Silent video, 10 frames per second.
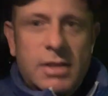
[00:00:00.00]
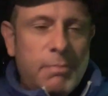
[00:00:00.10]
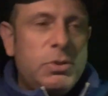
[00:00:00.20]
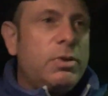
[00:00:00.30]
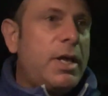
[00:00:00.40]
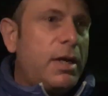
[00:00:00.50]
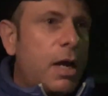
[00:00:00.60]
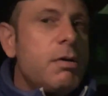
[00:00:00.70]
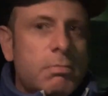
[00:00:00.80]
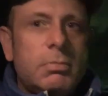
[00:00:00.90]
I'm doing that
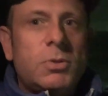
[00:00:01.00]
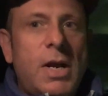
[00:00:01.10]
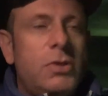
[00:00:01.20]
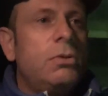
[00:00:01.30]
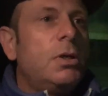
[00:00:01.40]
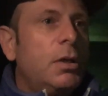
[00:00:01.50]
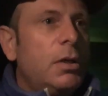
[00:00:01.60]
now. That's what I do.